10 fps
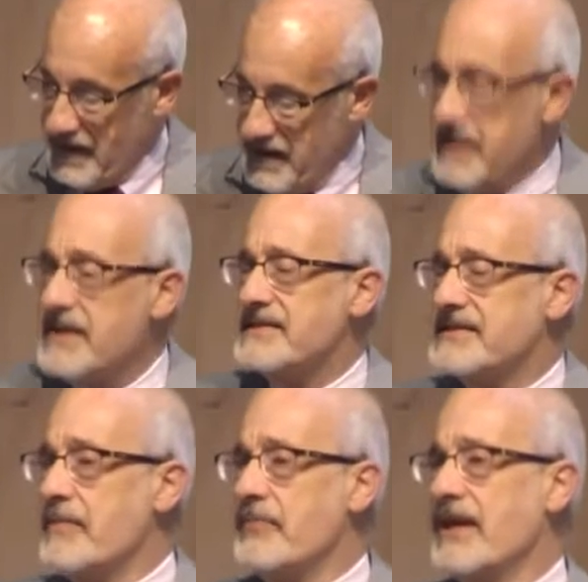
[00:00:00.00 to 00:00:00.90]
It is
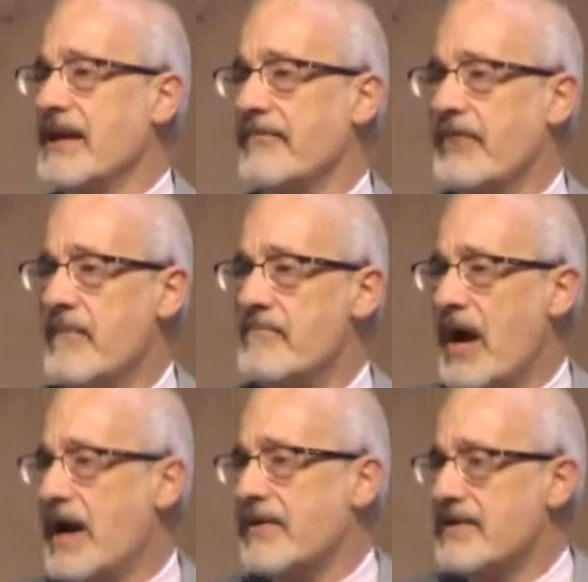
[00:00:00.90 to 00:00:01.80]
something of a
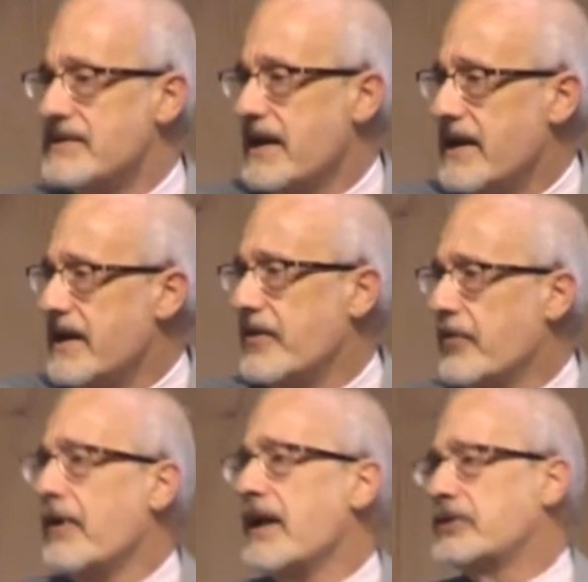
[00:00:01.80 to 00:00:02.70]
modern-day
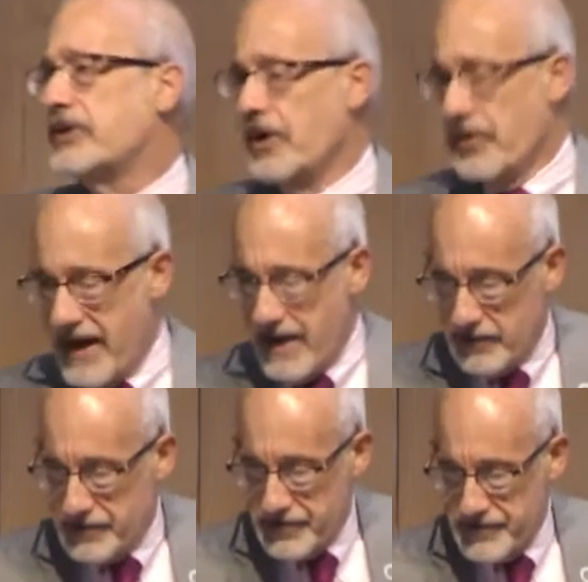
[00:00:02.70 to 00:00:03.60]
Horatio
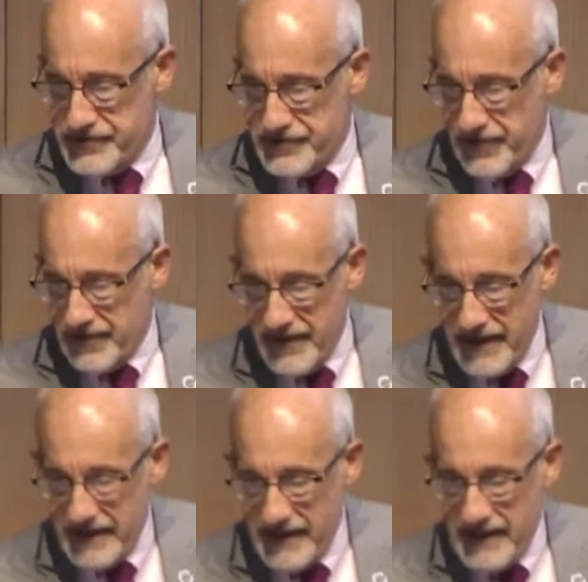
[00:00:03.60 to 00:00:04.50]
Alger story,
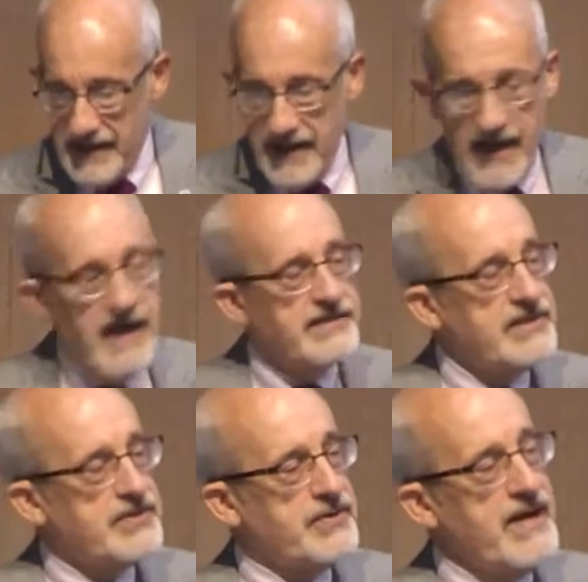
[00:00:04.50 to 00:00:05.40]
as
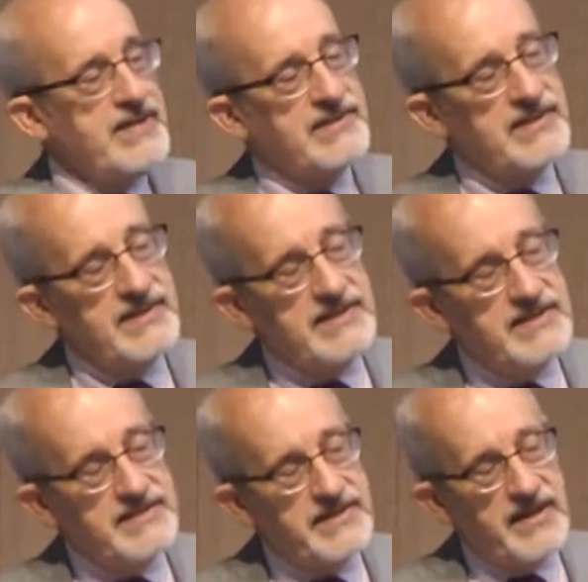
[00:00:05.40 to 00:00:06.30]
it
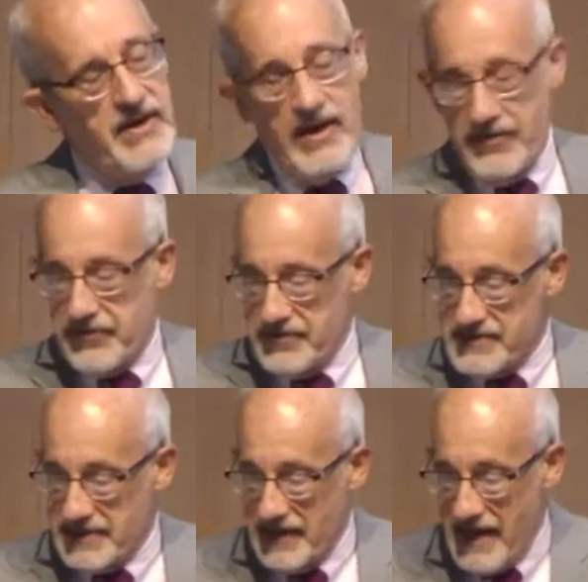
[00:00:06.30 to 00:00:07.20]
traces the
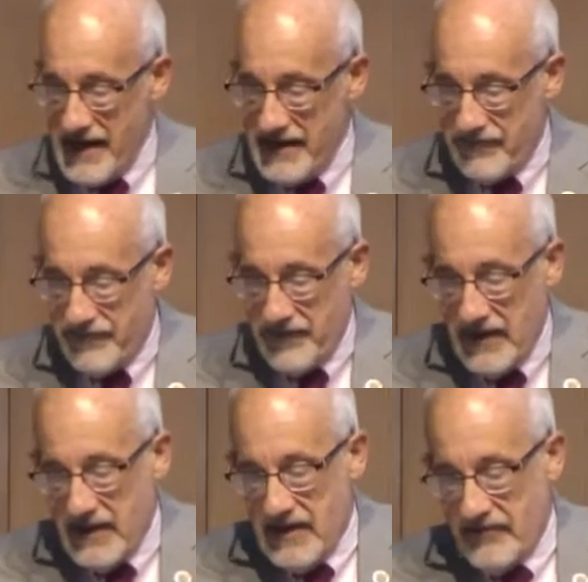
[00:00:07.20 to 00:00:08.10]
author's life
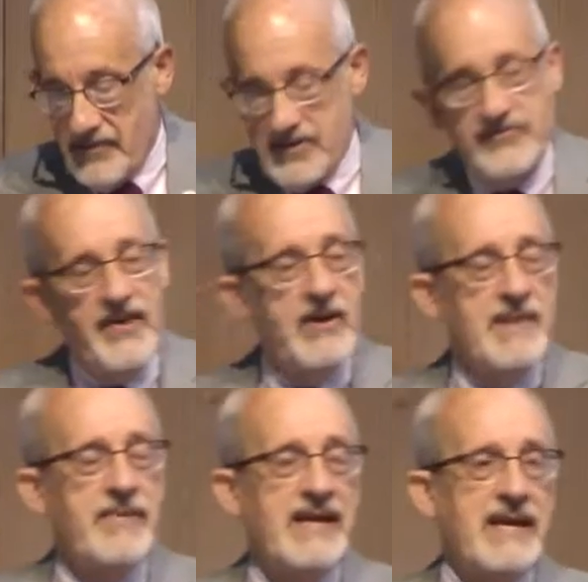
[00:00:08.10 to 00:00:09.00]
from its very
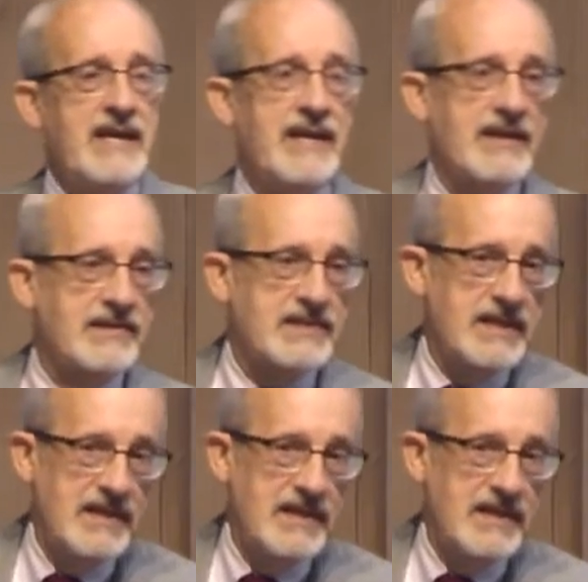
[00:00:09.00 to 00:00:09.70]
beginnings in